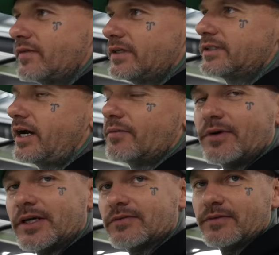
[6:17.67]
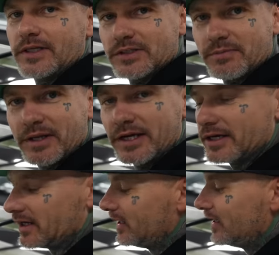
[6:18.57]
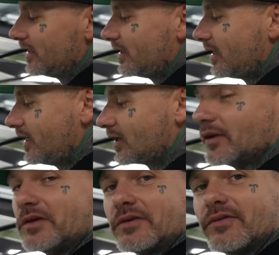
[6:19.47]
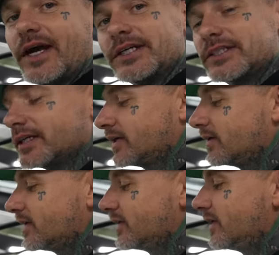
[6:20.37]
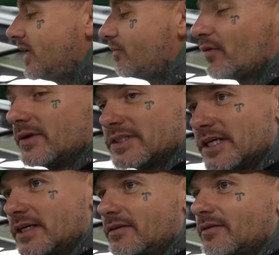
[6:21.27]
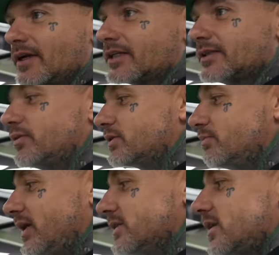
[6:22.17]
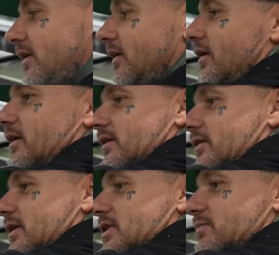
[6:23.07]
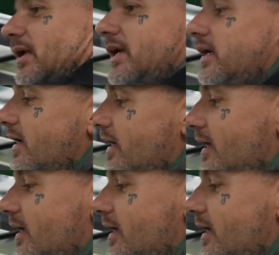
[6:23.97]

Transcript: of the entire press from the display, uh, including flashing, uh, printing. You can actually push buttons on the display